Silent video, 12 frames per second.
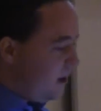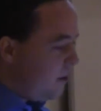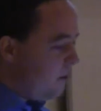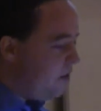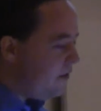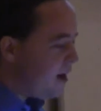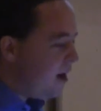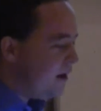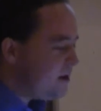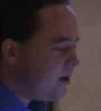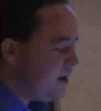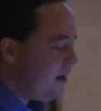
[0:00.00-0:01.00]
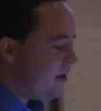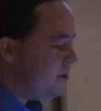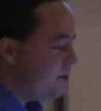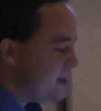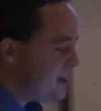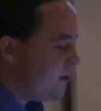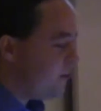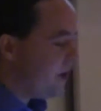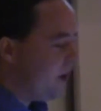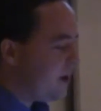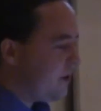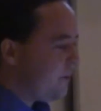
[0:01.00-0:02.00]
Moving on to another recent
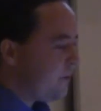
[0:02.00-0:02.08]
work,